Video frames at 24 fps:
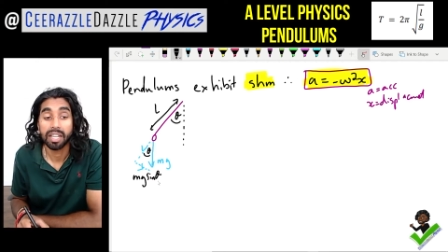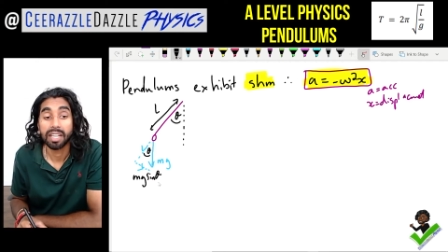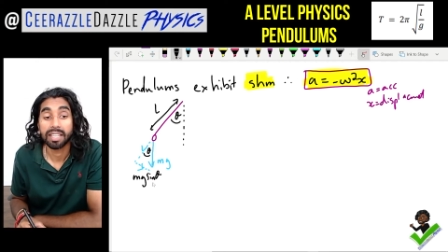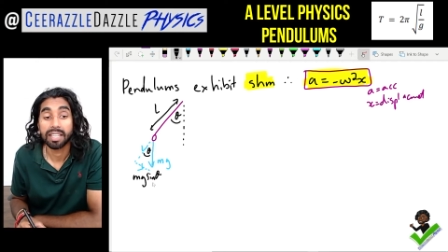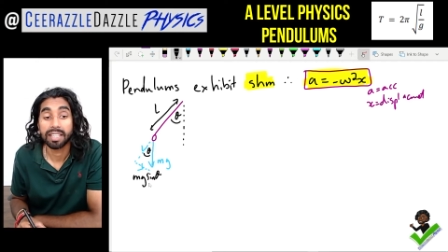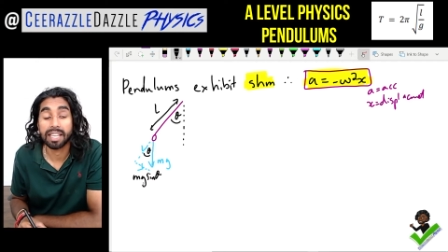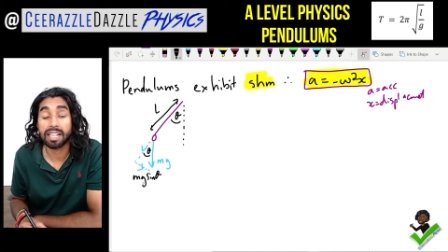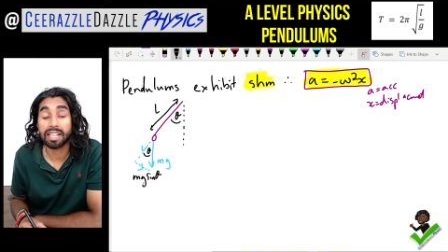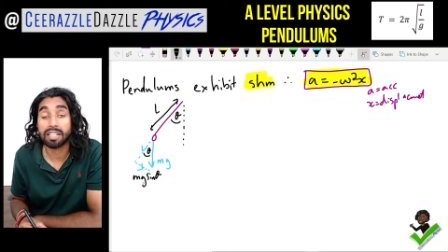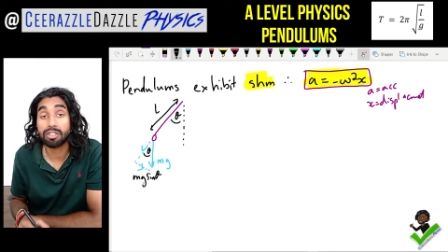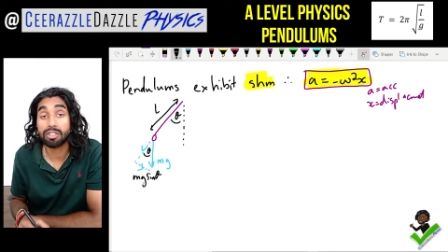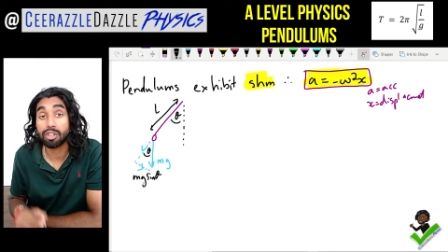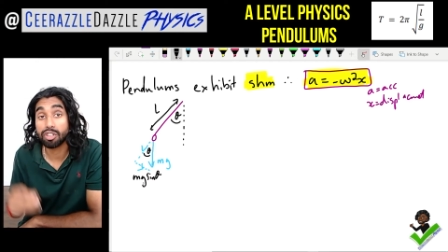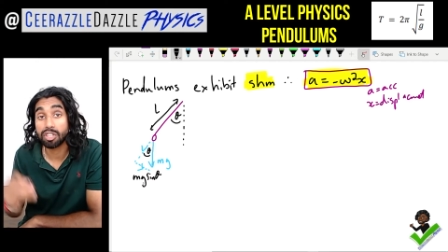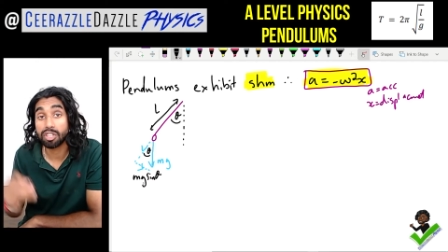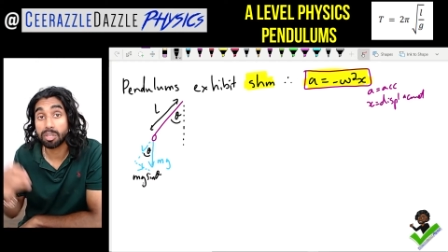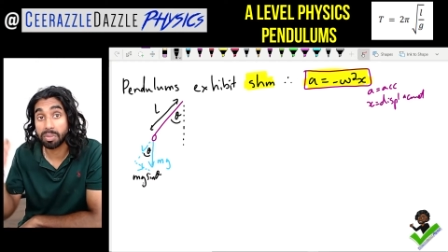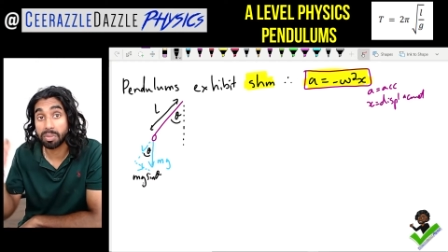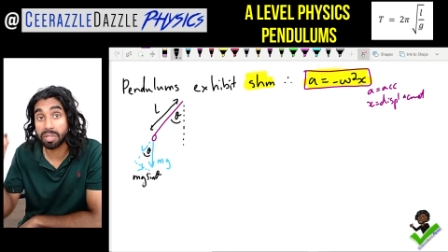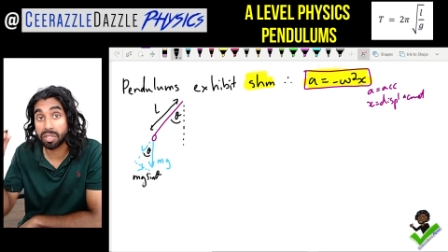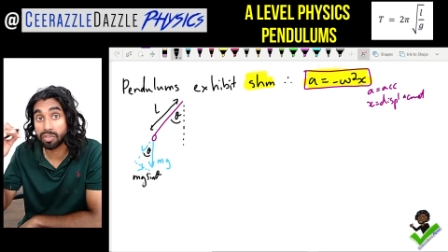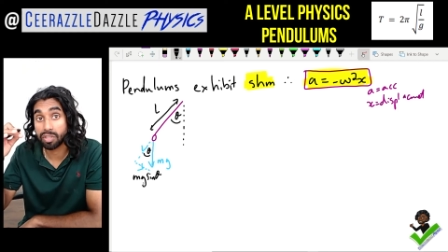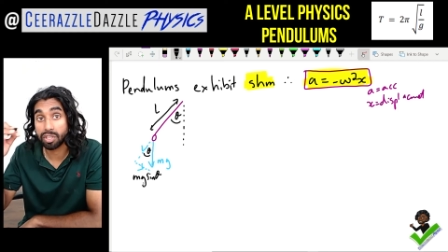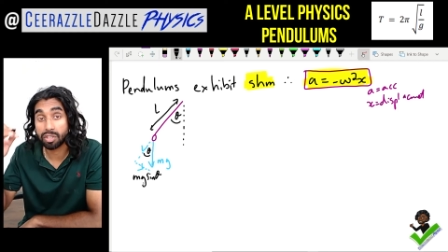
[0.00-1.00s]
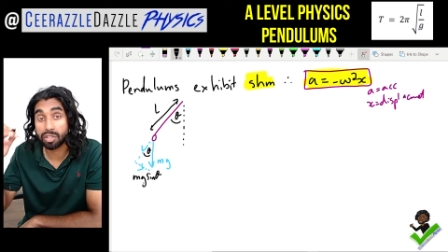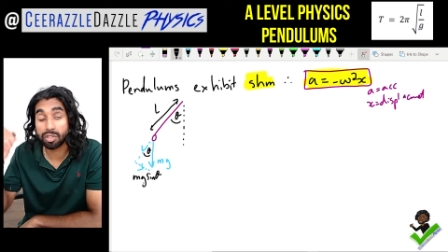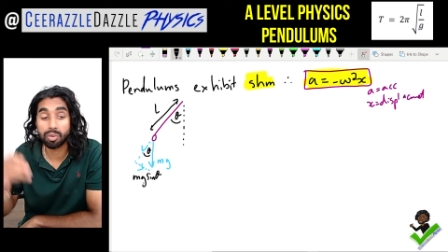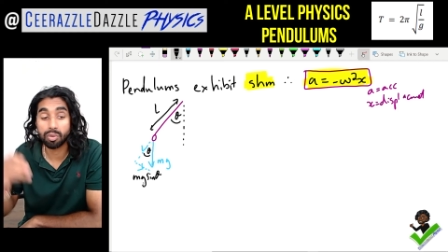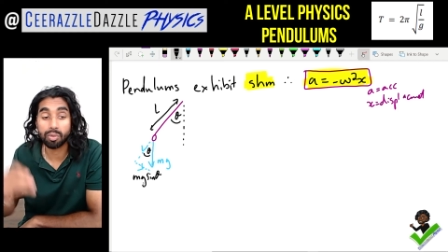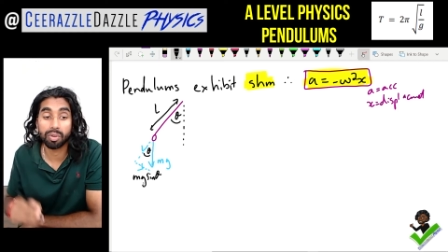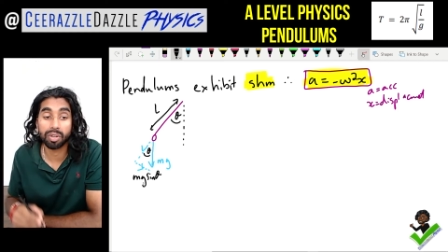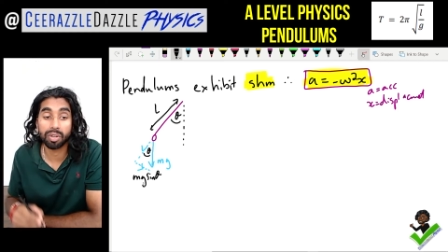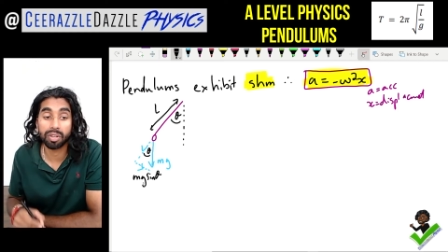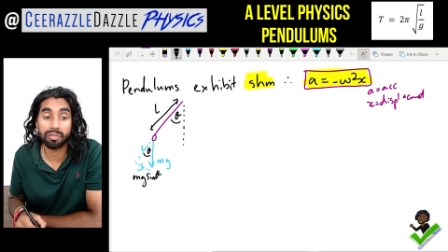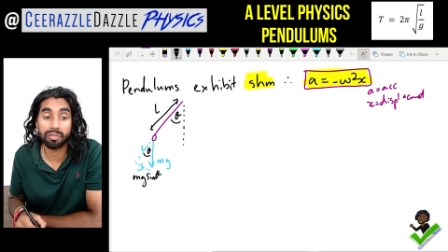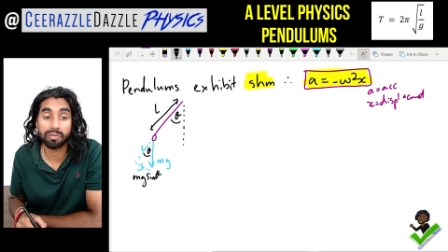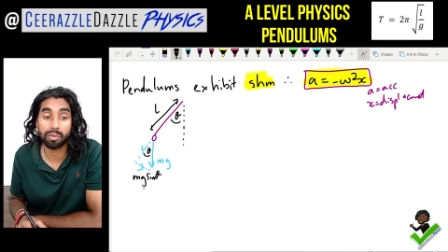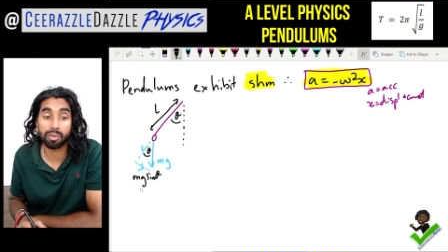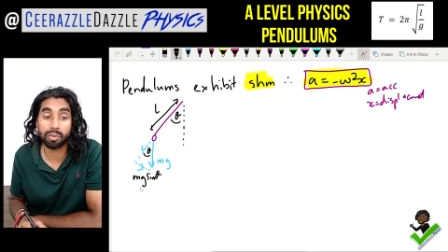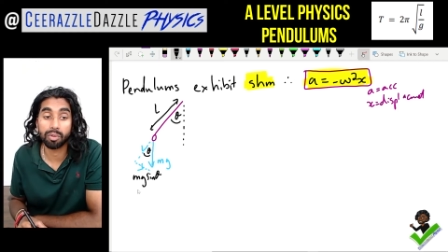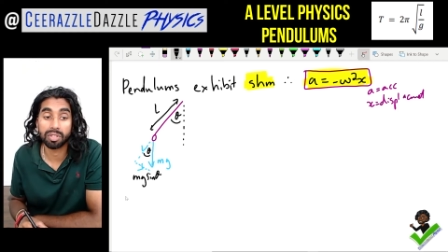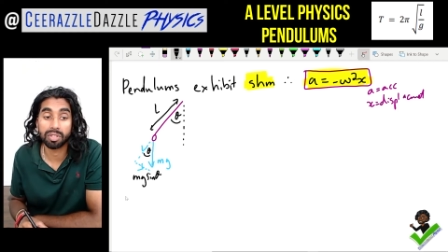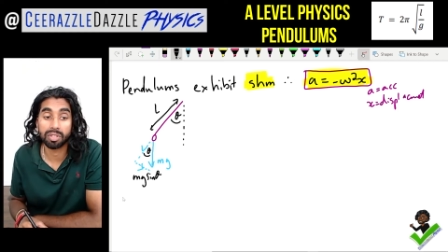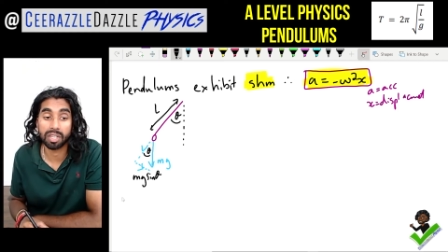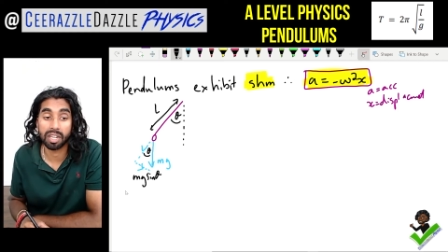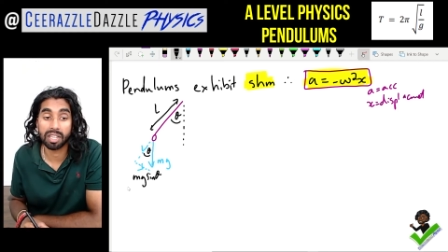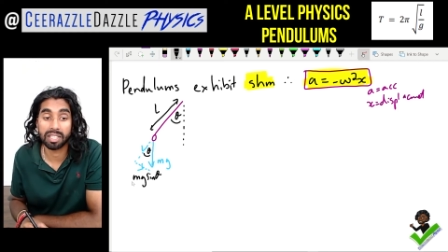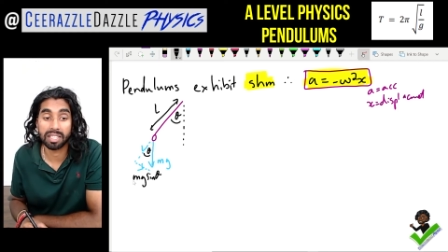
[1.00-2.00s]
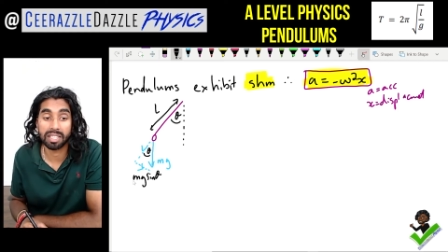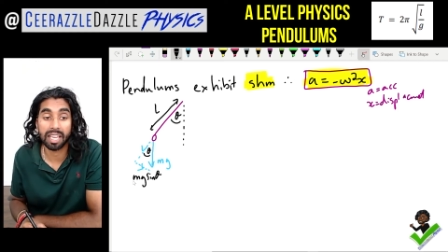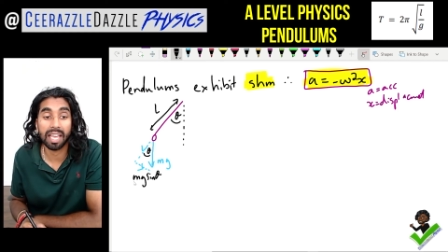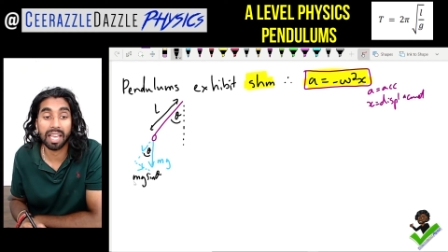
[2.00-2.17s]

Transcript: That's going to be the restoring force, guys.